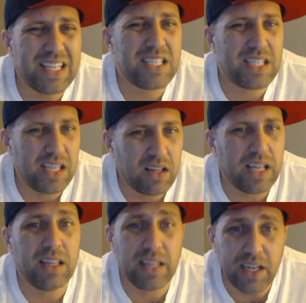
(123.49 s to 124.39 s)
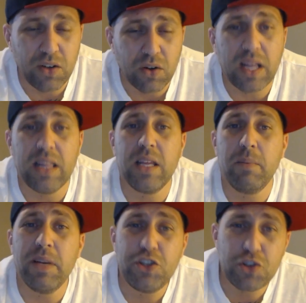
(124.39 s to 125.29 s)
it is still illegal in
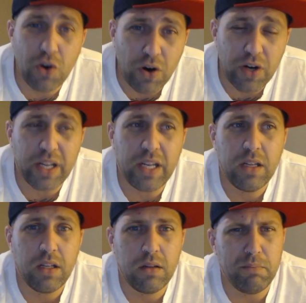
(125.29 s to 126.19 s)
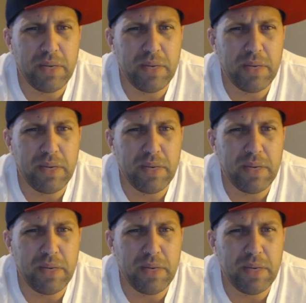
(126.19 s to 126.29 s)
the majority